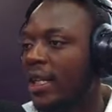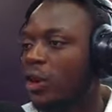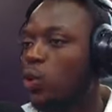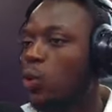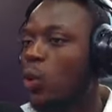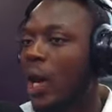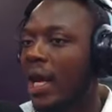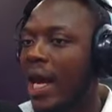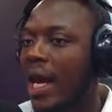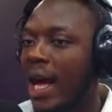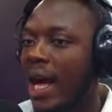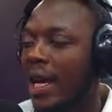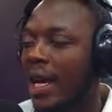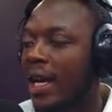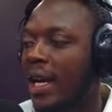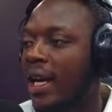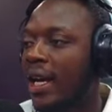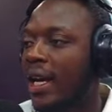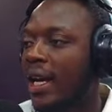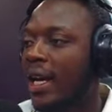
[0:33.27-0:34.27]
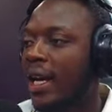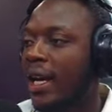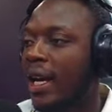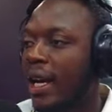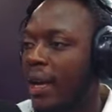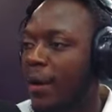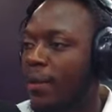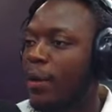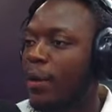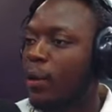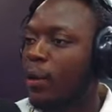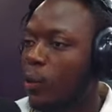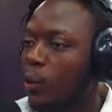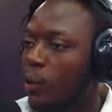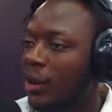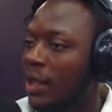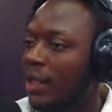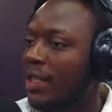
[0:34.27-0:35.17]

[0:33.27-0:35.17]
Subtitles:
Douala, Cameroon.